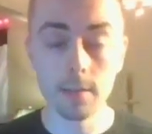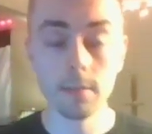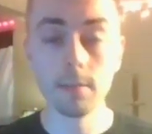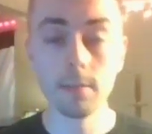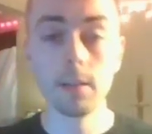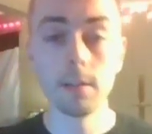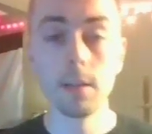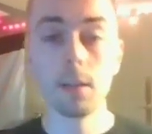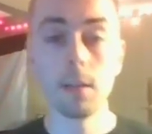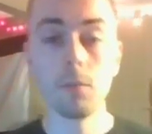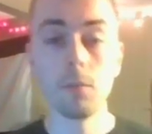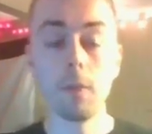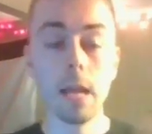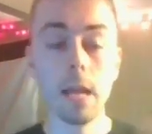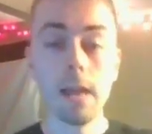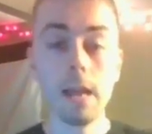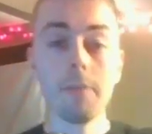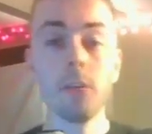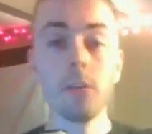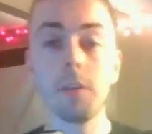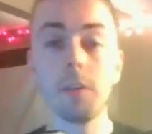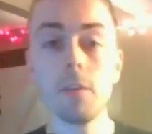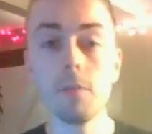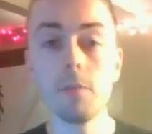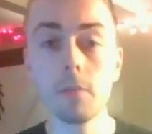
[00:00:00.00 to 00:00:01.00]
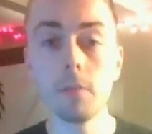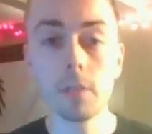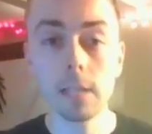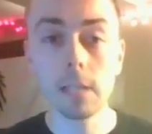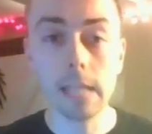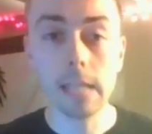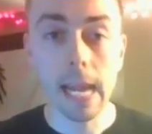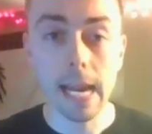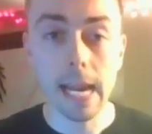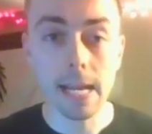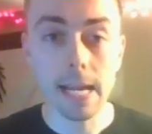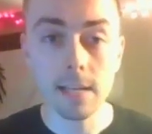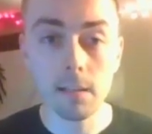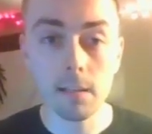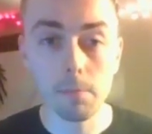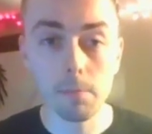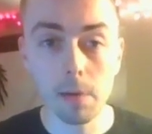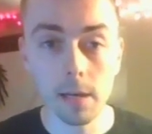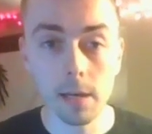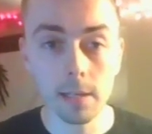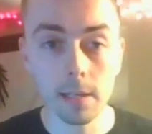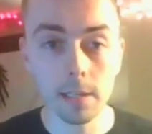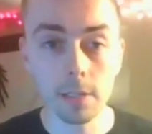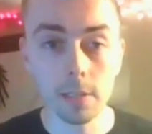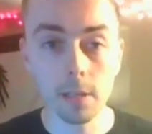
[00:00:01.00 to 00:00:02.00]
and whenever you gaze
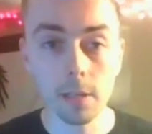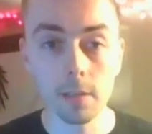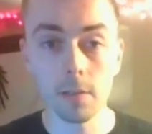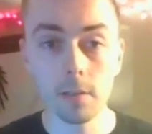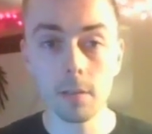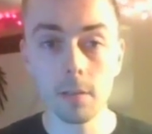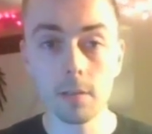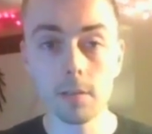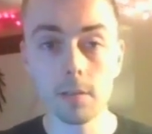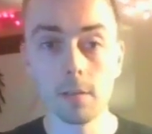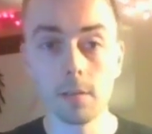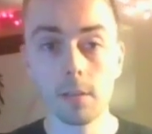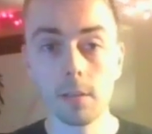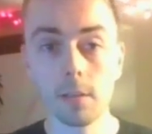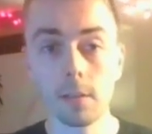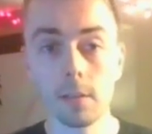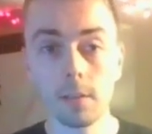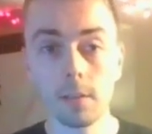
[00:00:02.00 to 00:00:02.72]
upon each other's